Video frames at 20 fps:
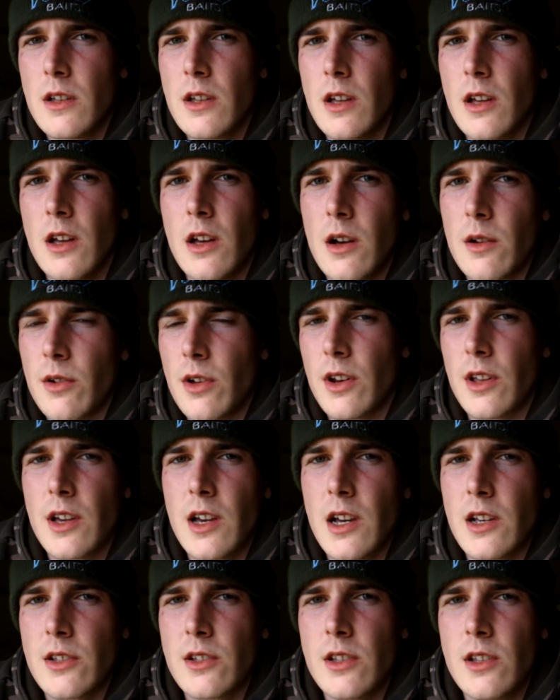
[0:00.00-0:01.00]
I'm going to
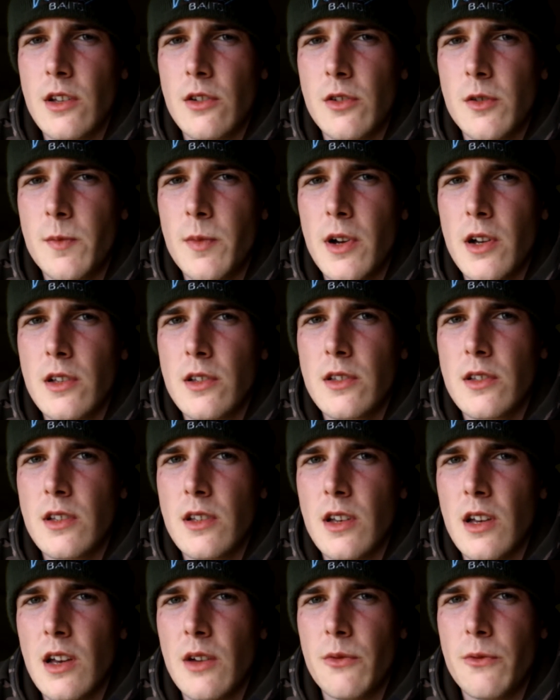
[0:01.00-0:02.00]
cast to those spots
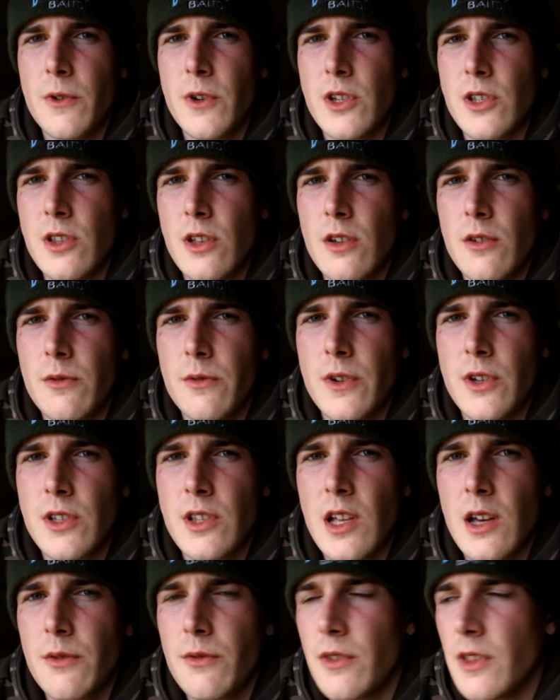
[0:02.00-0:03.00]
and fish
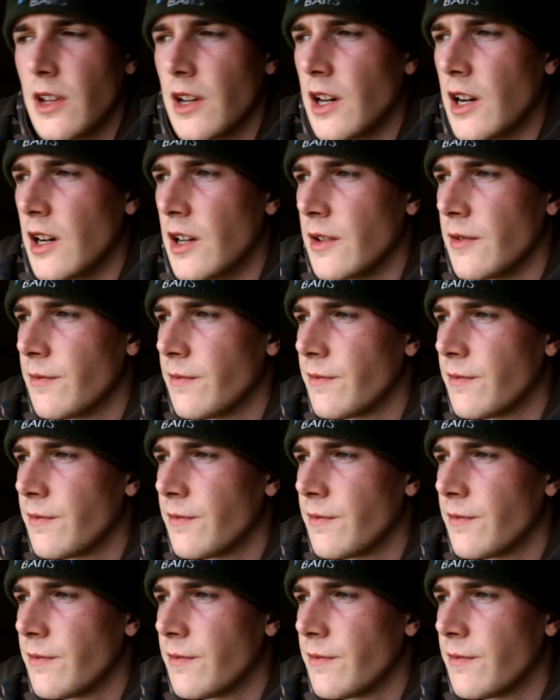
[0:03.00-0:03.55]
there for the night.